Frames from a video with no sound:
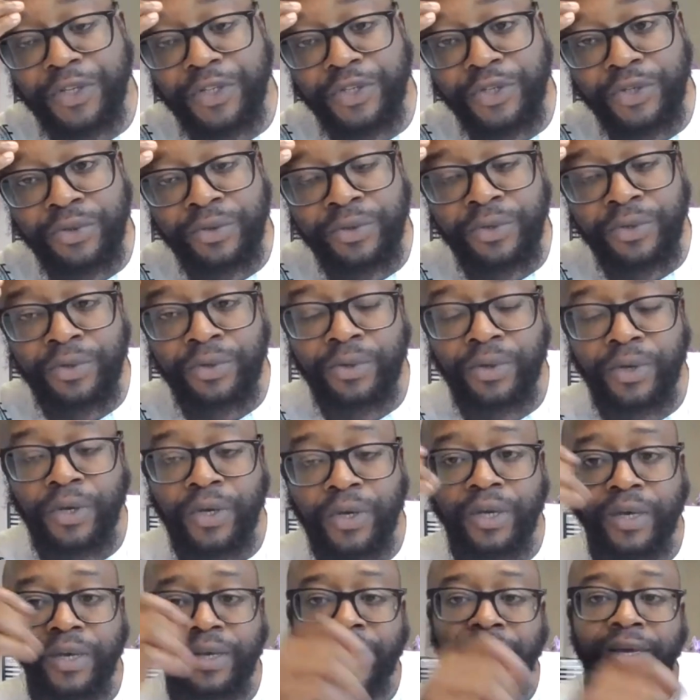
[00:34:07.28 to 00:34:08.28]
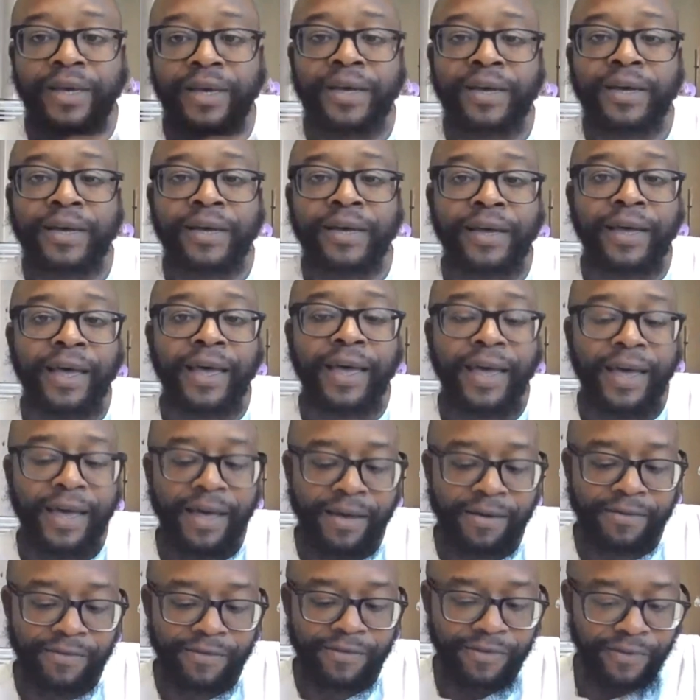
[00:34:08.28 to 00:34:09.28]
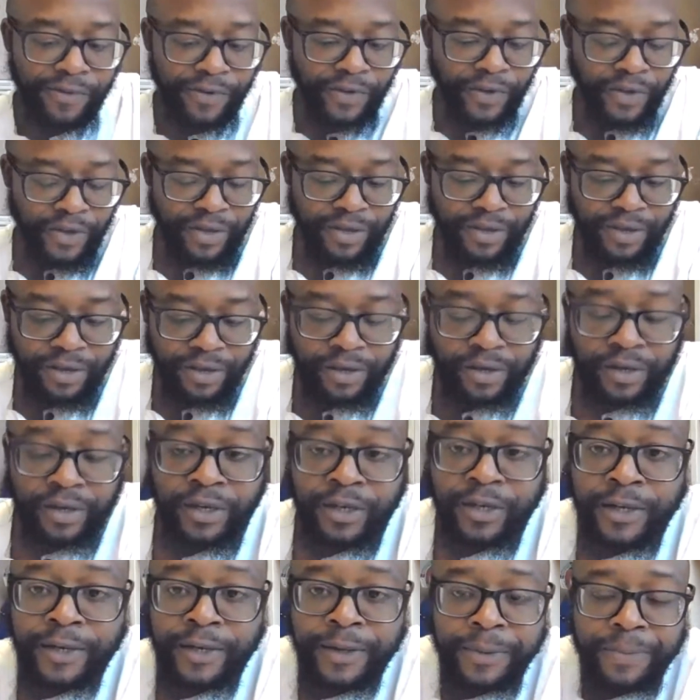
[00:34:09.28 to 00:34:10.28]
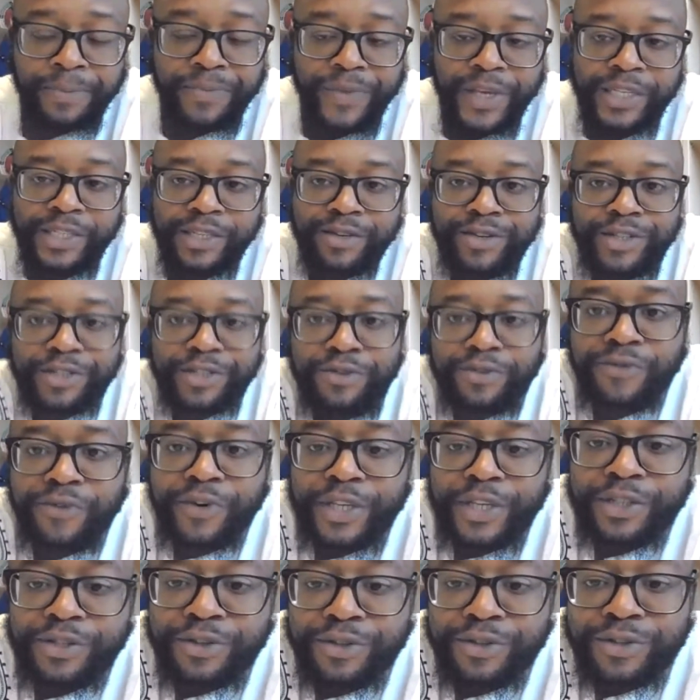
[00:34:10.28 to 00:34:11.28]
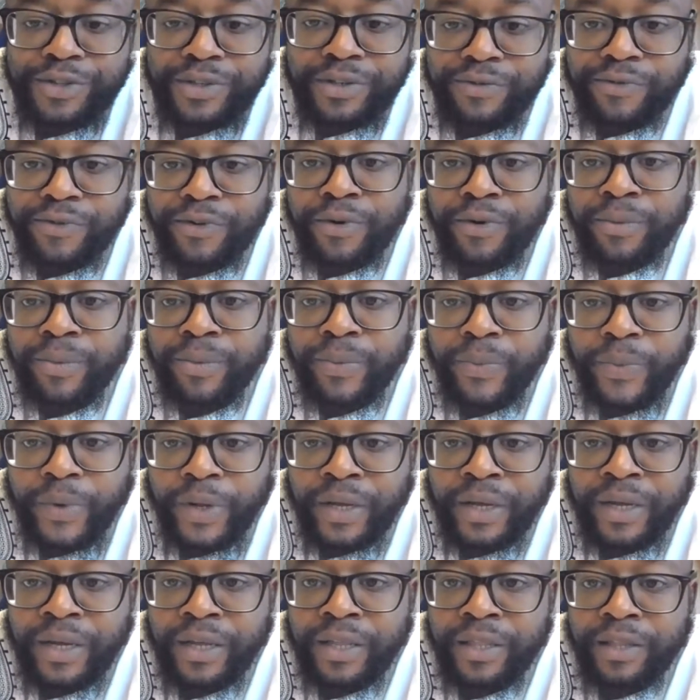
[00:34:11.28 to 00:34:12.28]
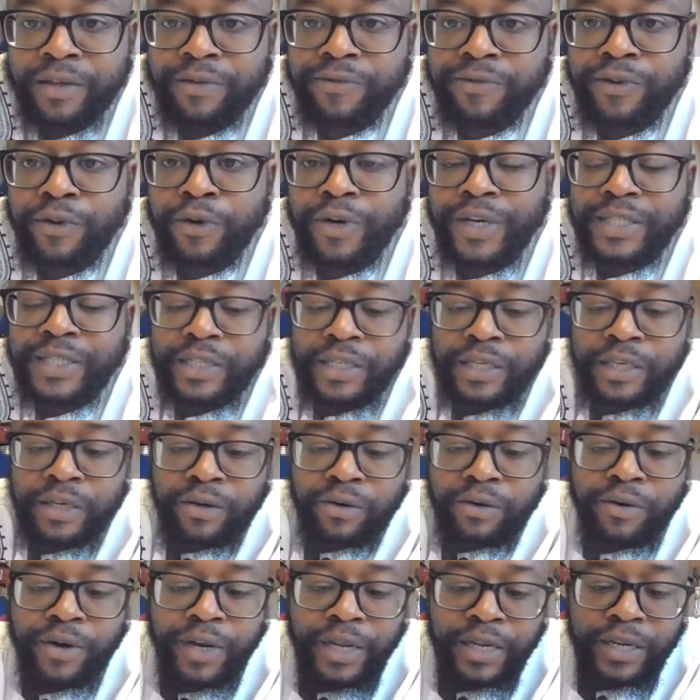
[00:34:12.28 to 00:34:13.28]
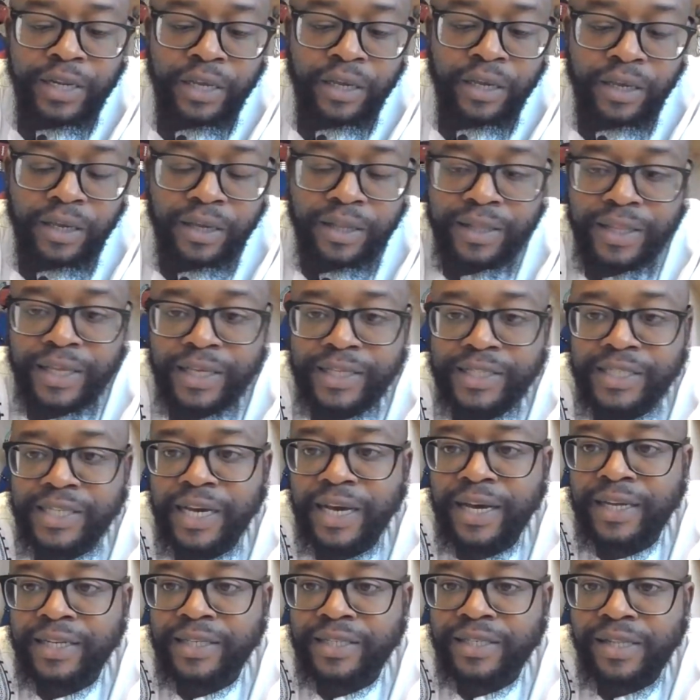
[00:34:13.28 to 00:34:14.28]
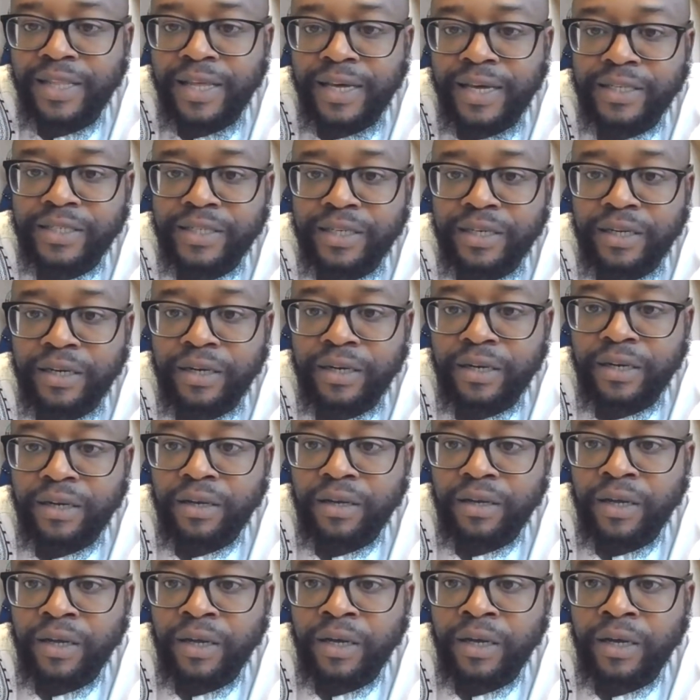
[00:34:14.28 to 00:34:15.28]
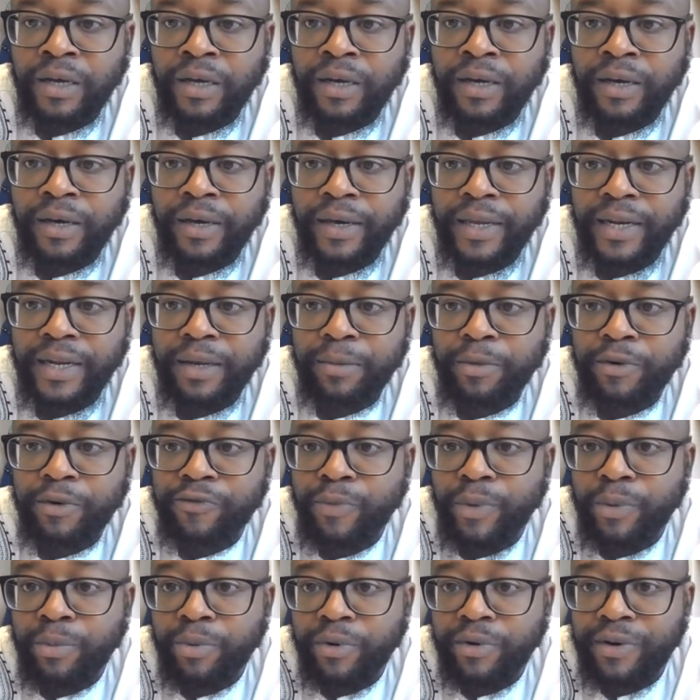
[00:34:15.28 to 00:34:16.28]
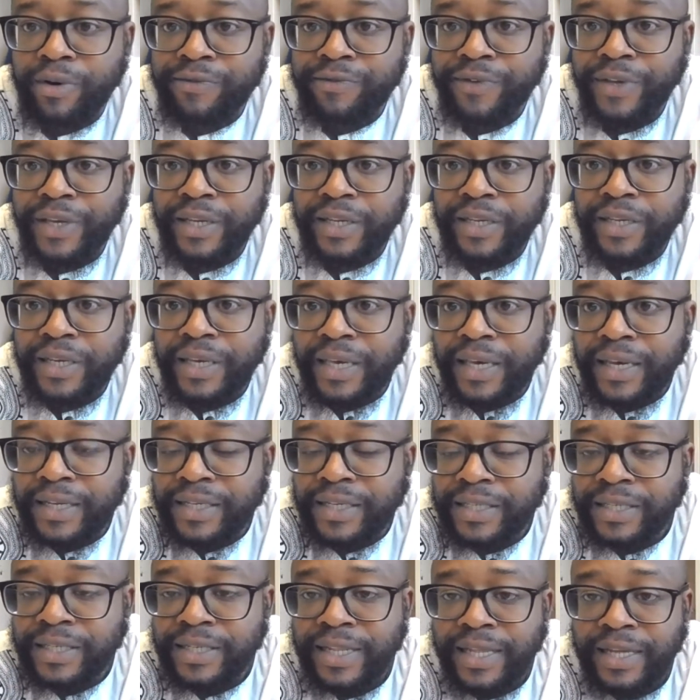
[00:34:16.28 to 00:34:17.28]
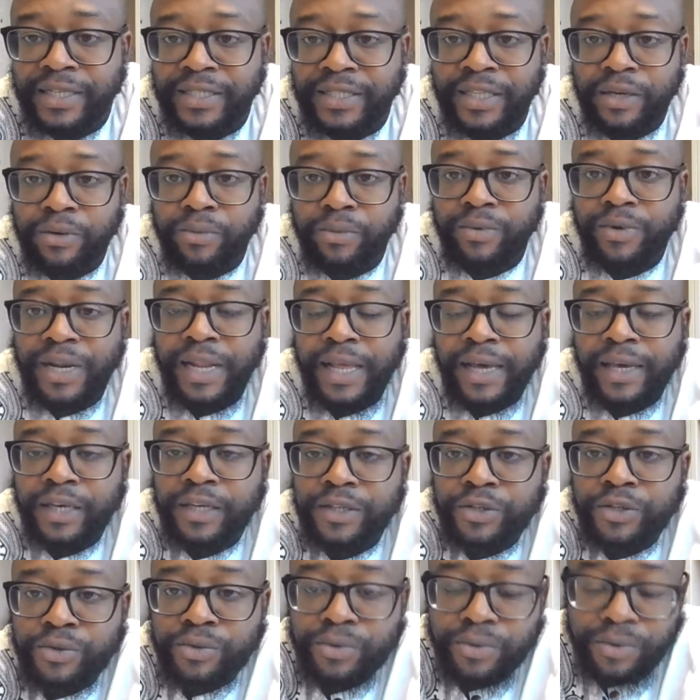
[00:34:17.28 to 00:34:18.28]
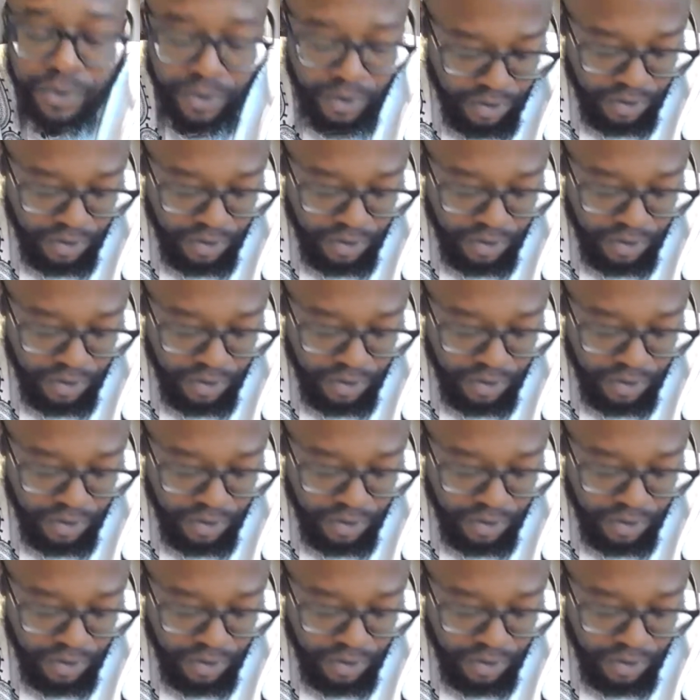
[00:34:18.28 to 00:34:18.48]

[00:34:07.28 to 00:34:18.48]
to have a series of questions from the floor. I see already in the chat that a number of people have indicated that they would like to